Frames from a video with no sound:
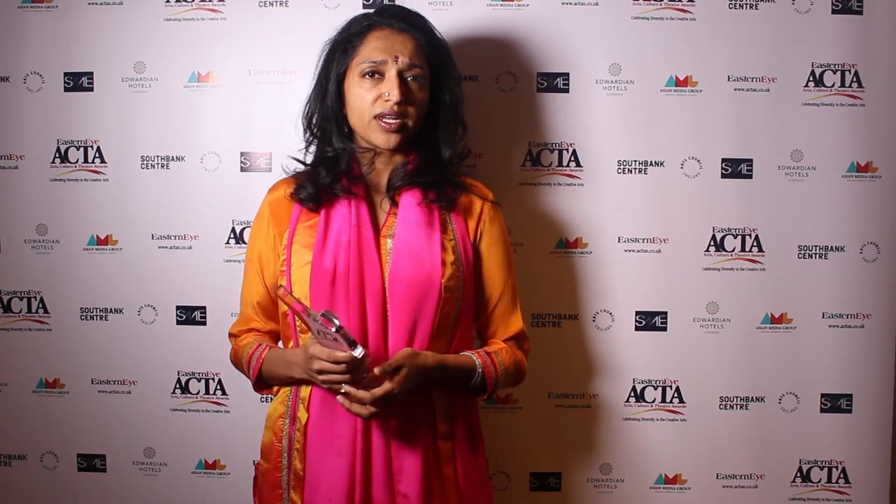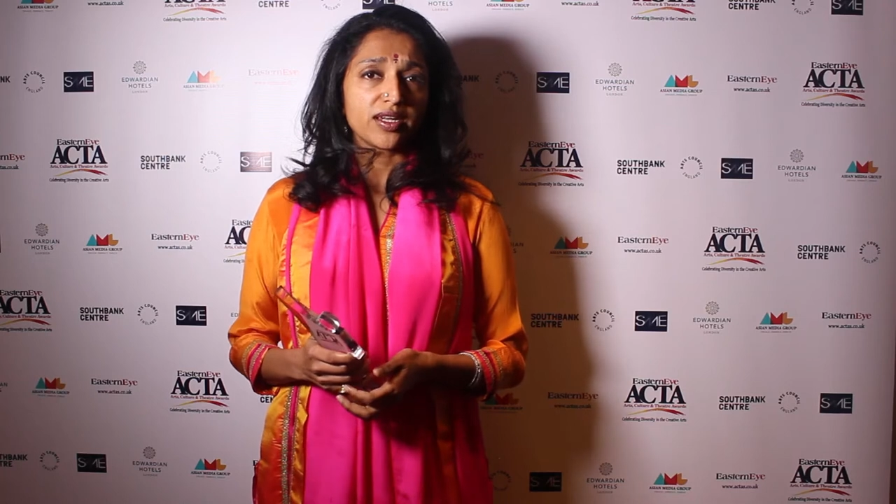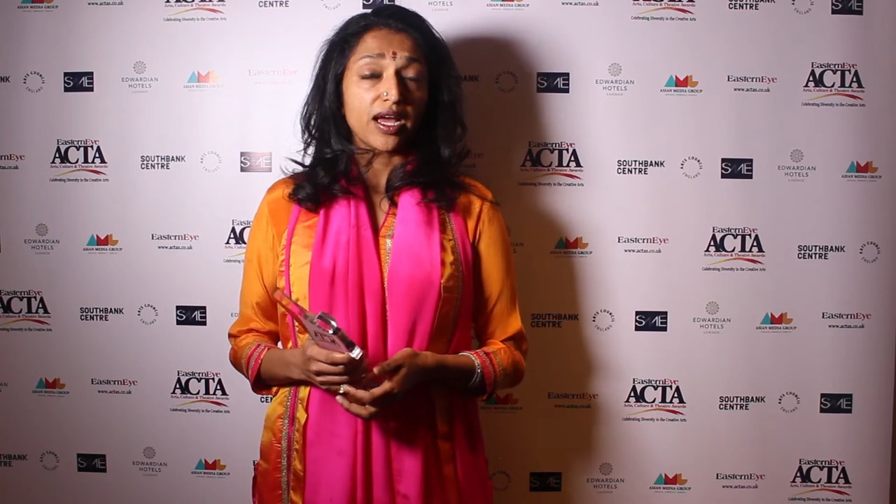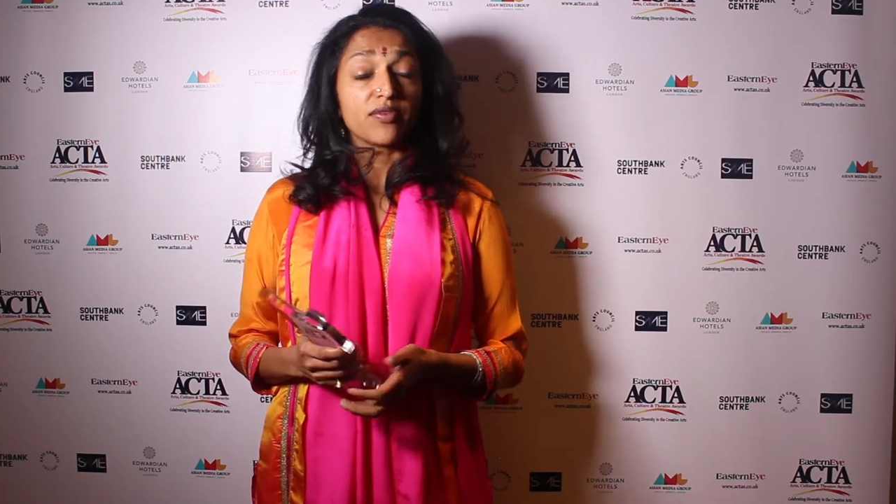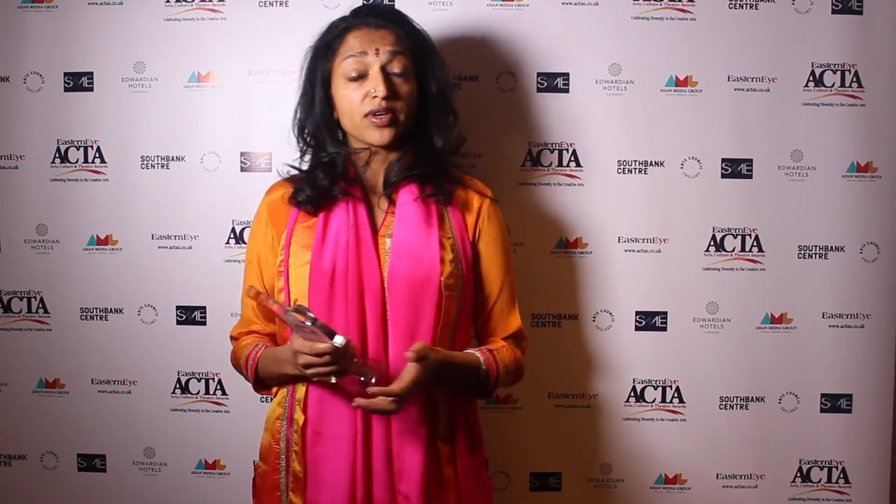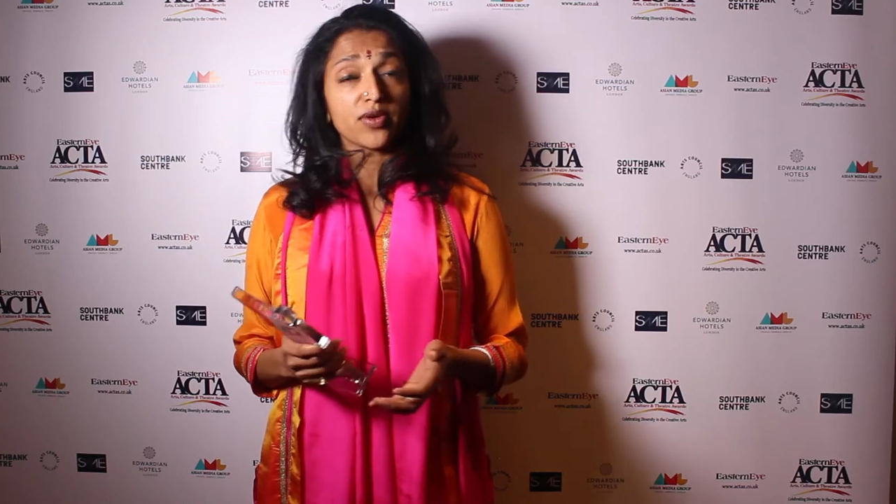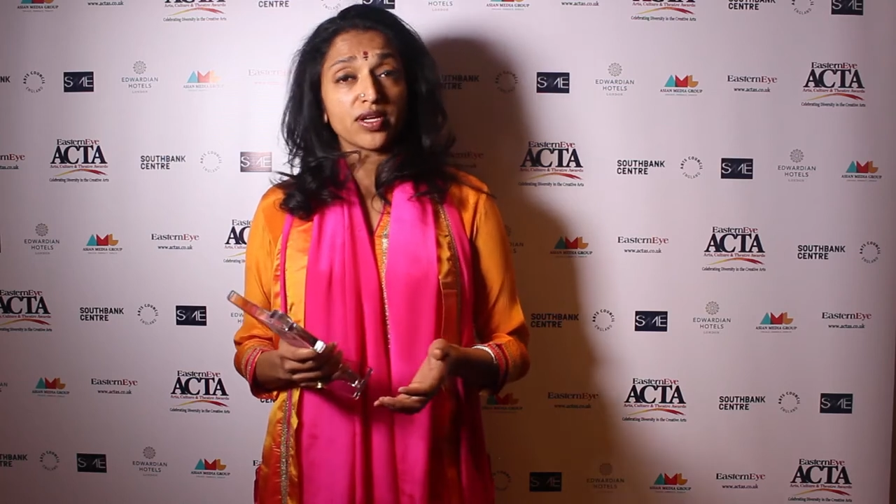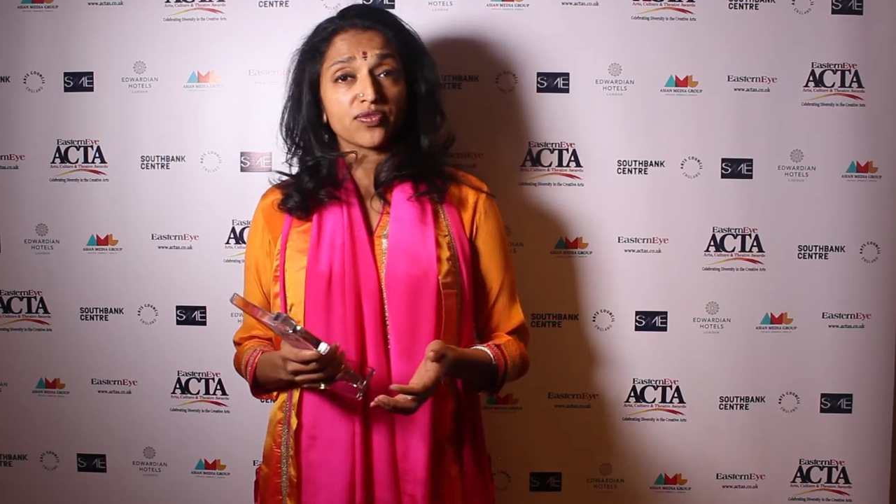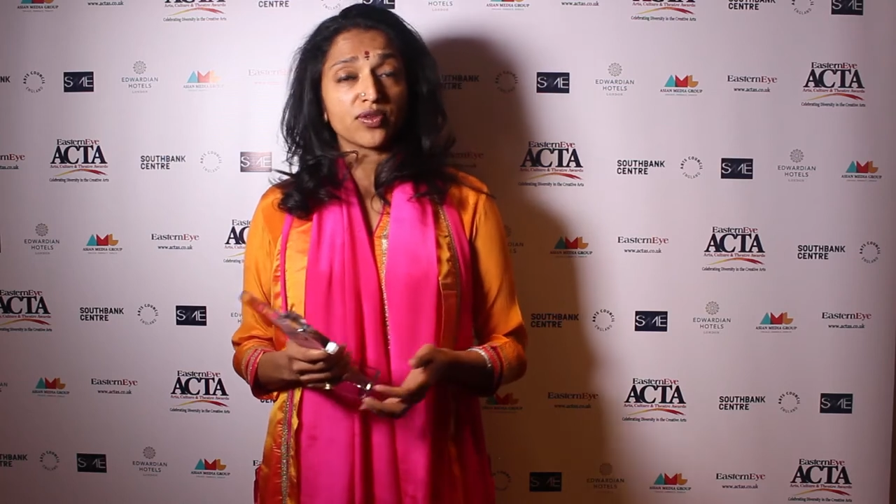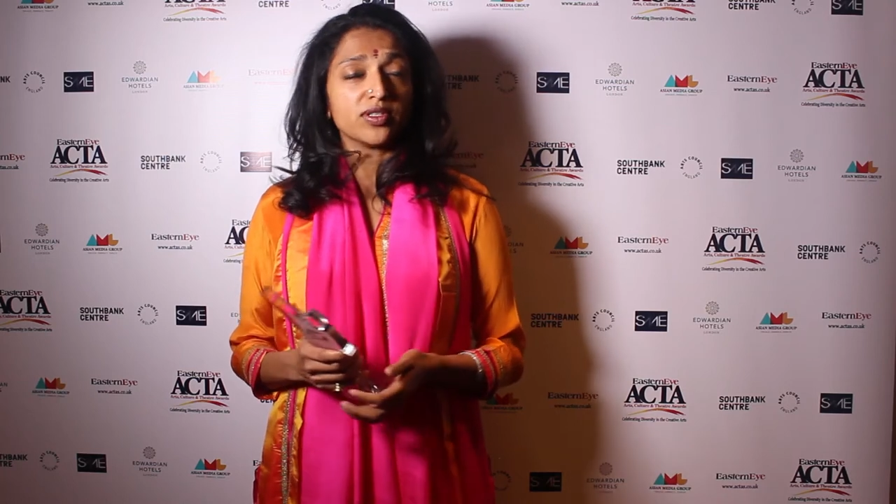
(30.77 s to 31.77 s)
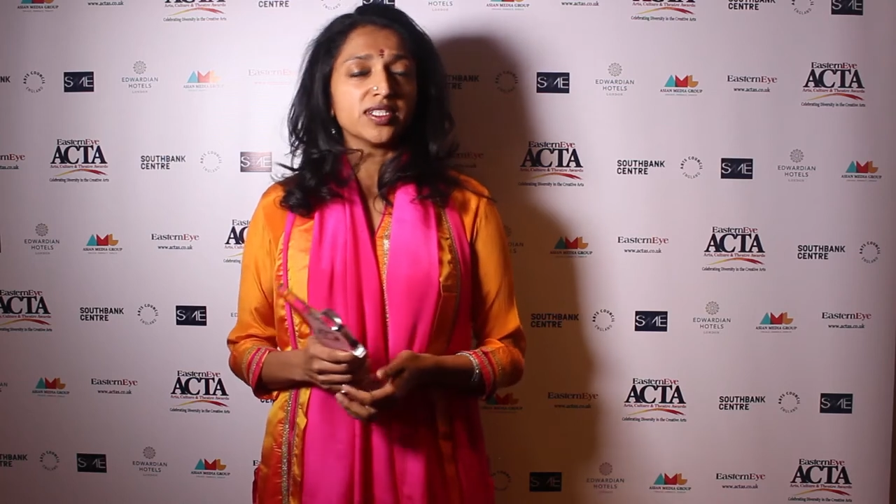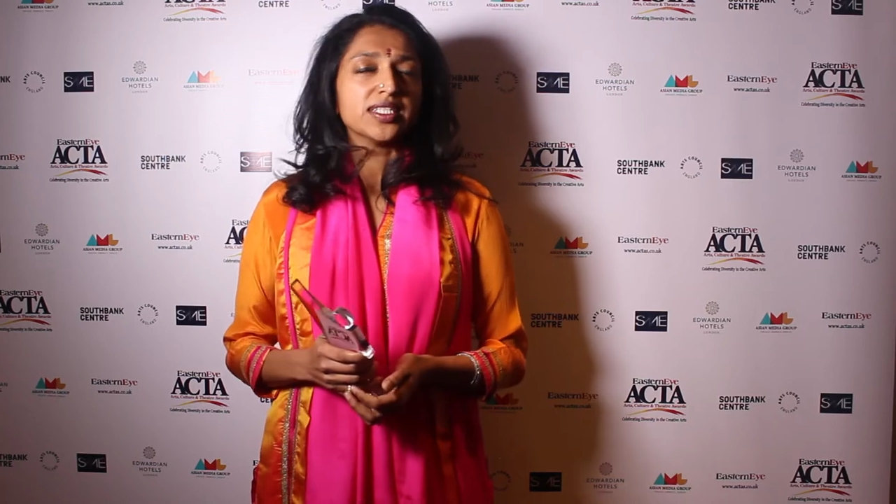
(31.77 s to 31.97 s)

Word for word: and I'm very grateful.